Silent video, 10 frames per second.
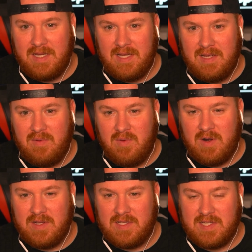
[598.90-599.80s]
where
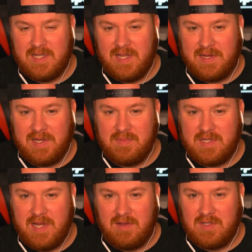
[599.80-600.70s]
it comes
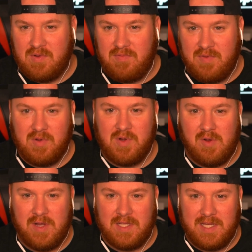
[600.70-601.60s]
down to a field
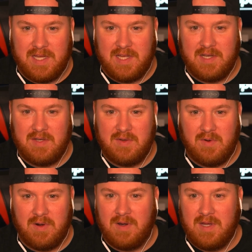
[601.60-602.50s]
goal at the end
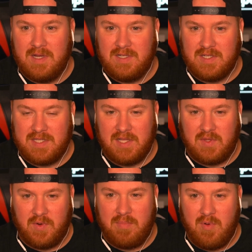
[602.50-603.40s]
or just that
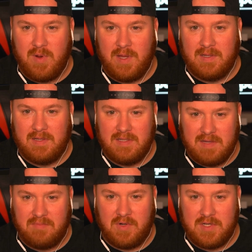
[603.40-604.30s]
3-point
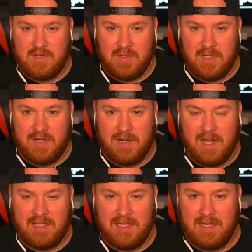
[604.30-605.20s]
differential there. I
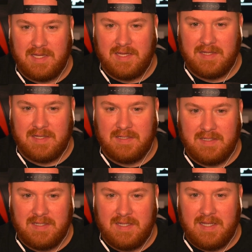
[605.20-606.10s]
think
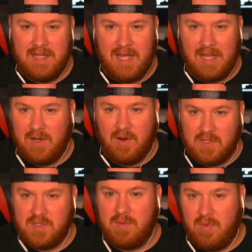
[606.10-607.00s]

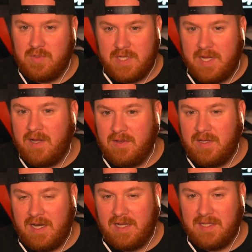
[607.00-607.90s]
Arkansas pulls it out,
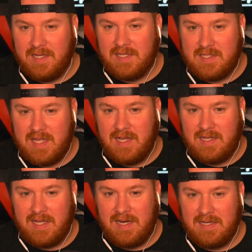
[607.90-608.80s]
and I think it's that
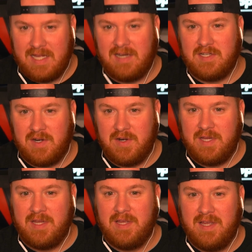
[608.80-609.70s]
kind of down and dirty,
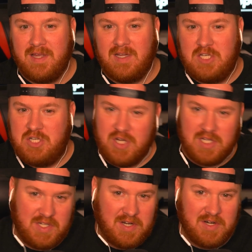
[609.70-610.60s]
just
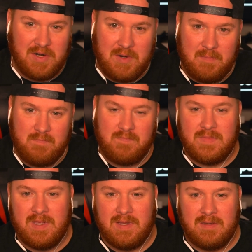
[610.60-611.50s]
under
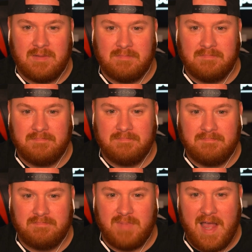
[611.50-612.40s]

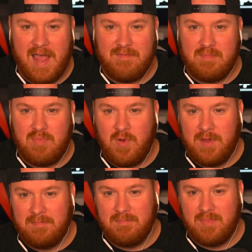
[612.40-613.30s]
by half a point.
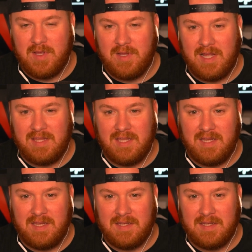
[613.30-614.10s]
But I think